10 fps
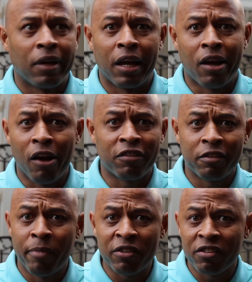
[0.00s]
It costs
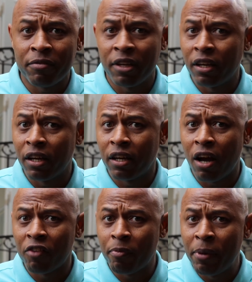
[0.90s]
as much as it
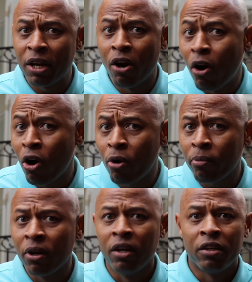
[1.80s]
costs for me to go home
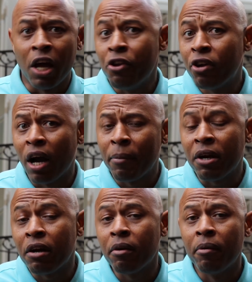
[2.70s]
that you come
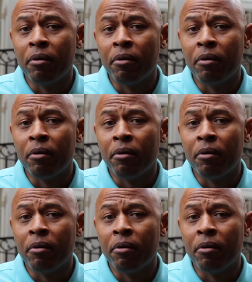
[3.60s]
here.